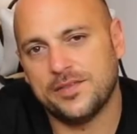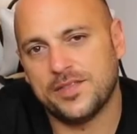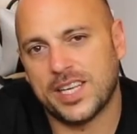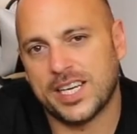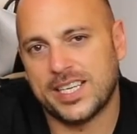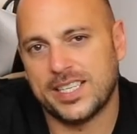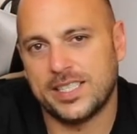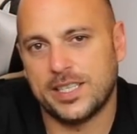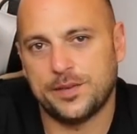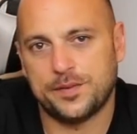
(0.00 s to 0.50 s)
of
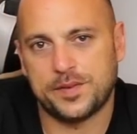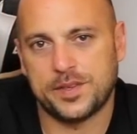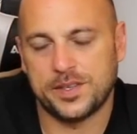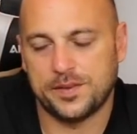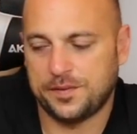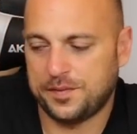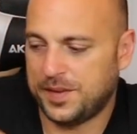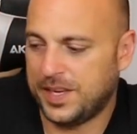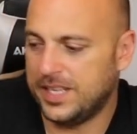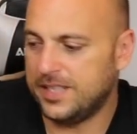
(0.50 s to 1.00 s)
like a different
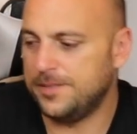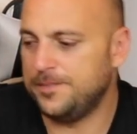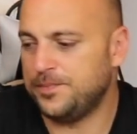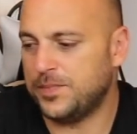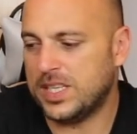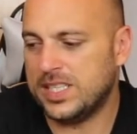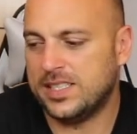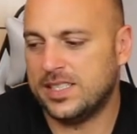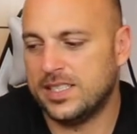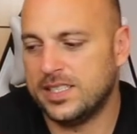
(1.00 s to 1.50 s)
feel wheel.
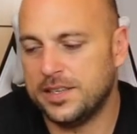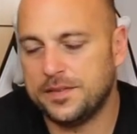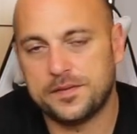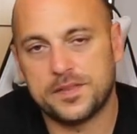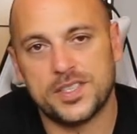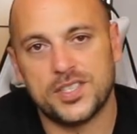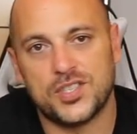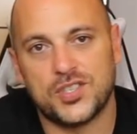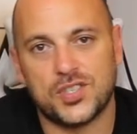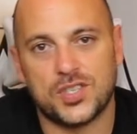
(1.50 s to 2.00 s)
It's a
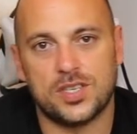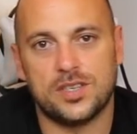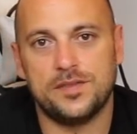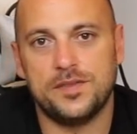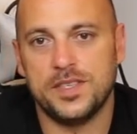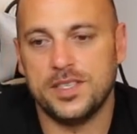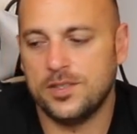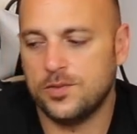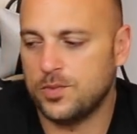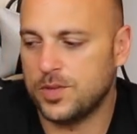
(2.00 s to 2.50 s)
different
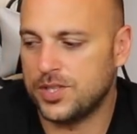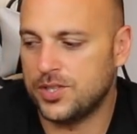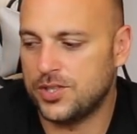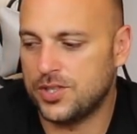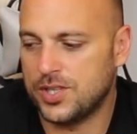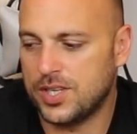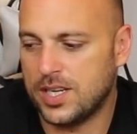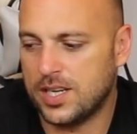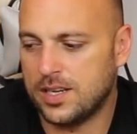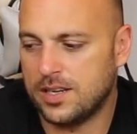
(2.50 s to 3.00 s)
surface,
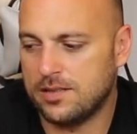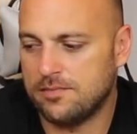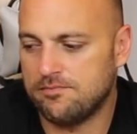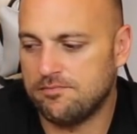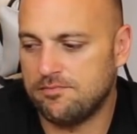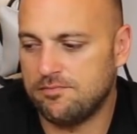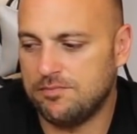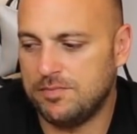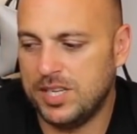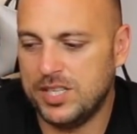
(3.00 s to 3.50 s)
which
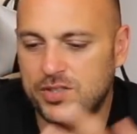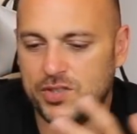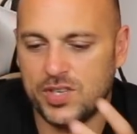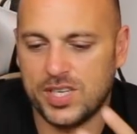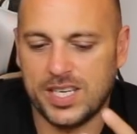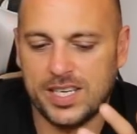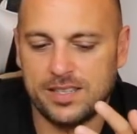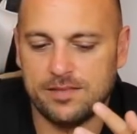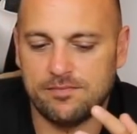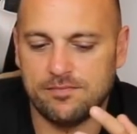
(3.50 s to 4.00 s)
um, means you
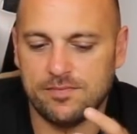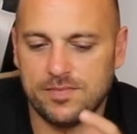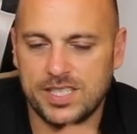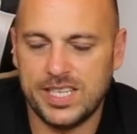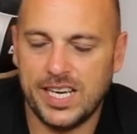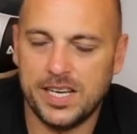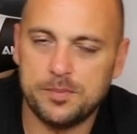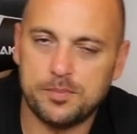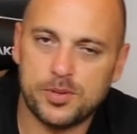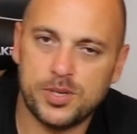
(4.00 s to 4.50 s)
can
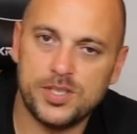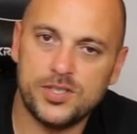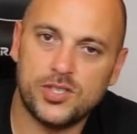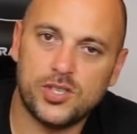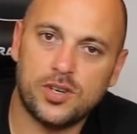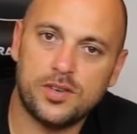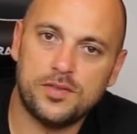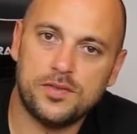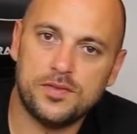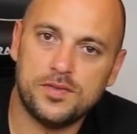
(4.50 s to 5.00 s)
take prints
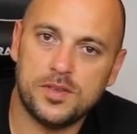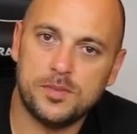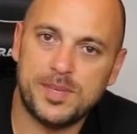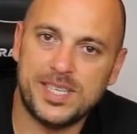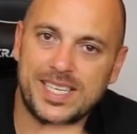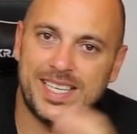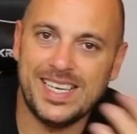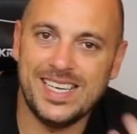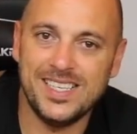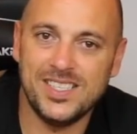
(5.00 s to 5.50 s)
off a
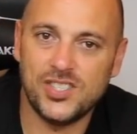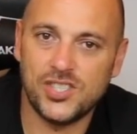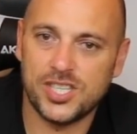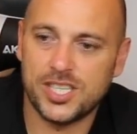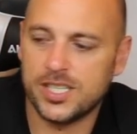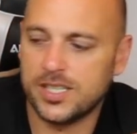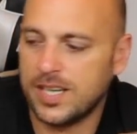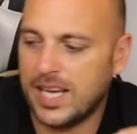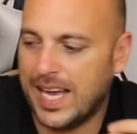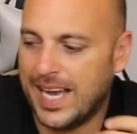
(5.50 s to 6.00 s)
bit
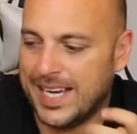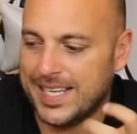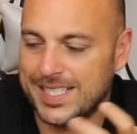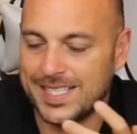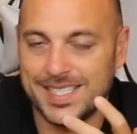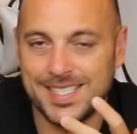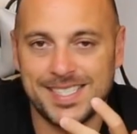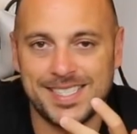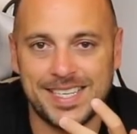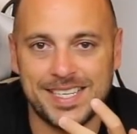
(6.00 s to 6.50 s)
easier and
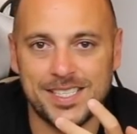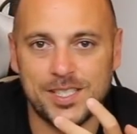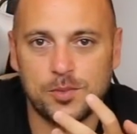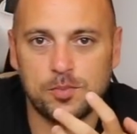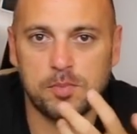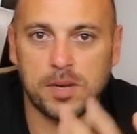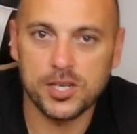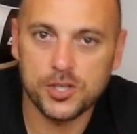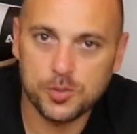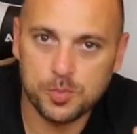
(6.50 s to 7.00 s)
it sticks
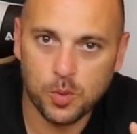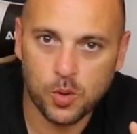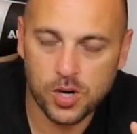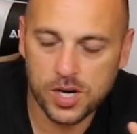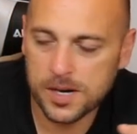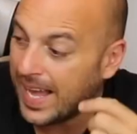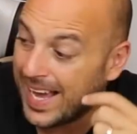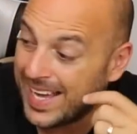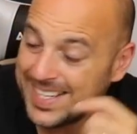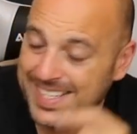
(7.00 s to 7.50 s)
much
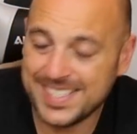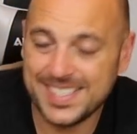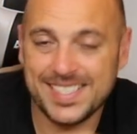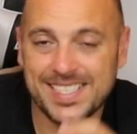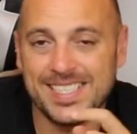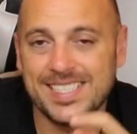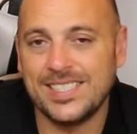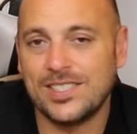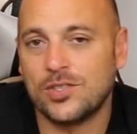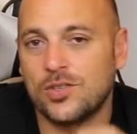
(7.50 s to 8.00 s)
more. And it
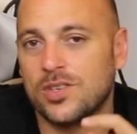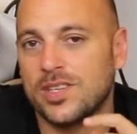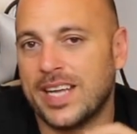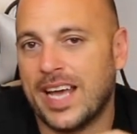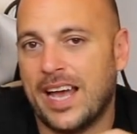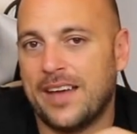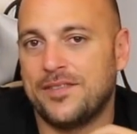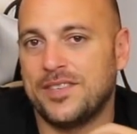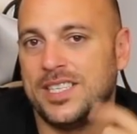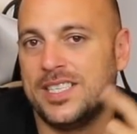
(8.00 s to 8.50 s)
does not
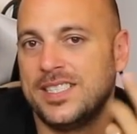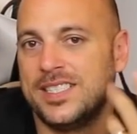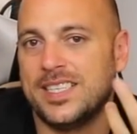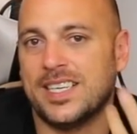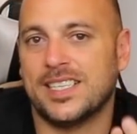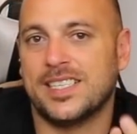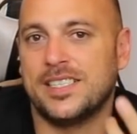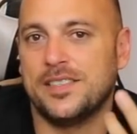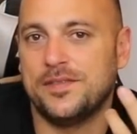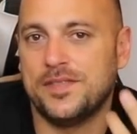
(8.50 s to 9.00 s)
have an
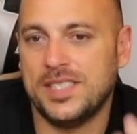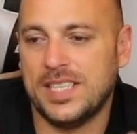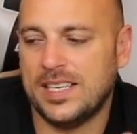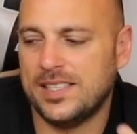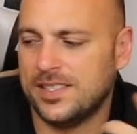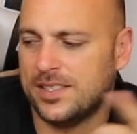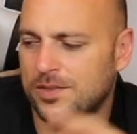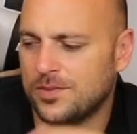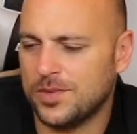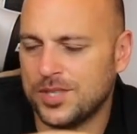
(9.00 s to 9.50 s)
inductive
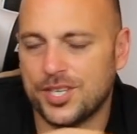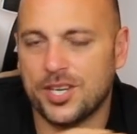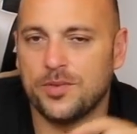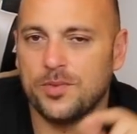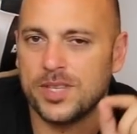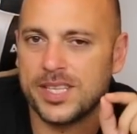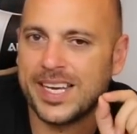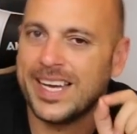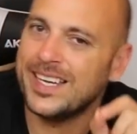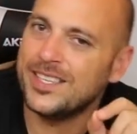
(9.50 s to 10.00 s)
sensor, which I
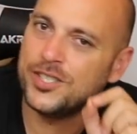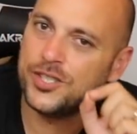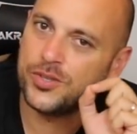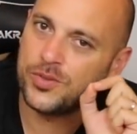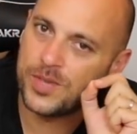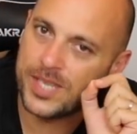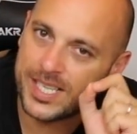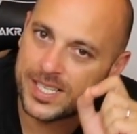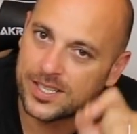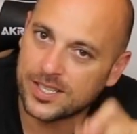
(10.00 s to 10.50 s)
will get
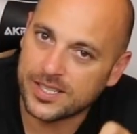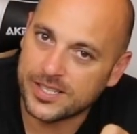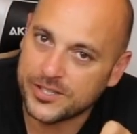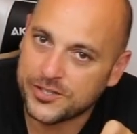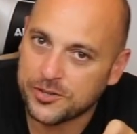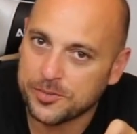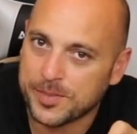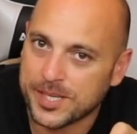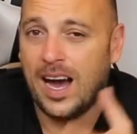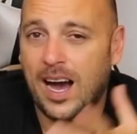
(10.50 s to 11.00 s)
to in a
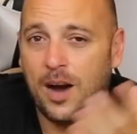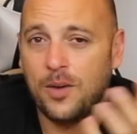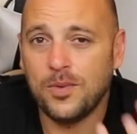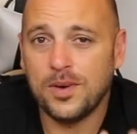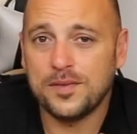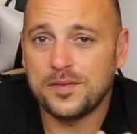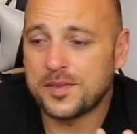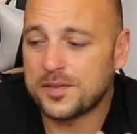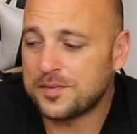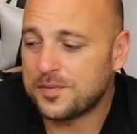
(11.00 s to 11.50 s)
little bit.
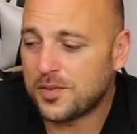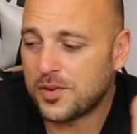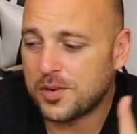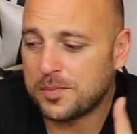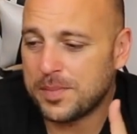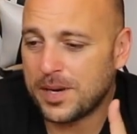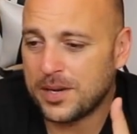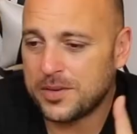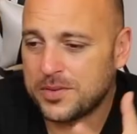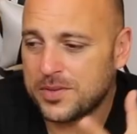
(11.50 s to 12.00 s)
However, for
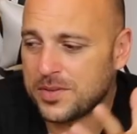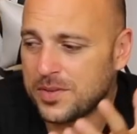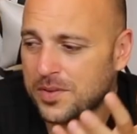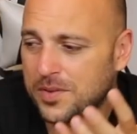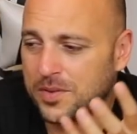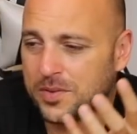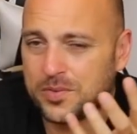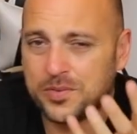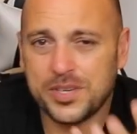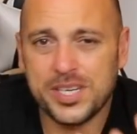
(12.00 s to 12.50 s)
about
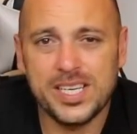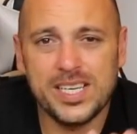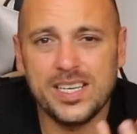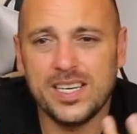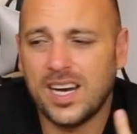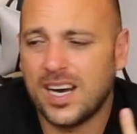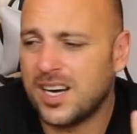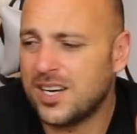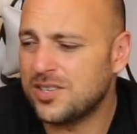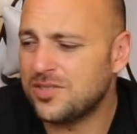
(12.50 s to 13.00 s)

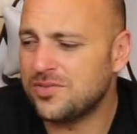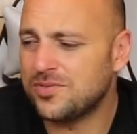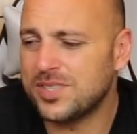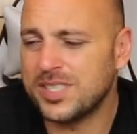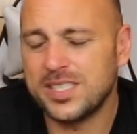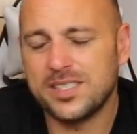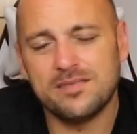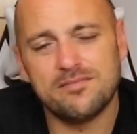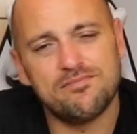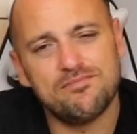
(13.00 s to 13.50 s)

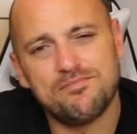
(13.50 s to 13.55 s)
330,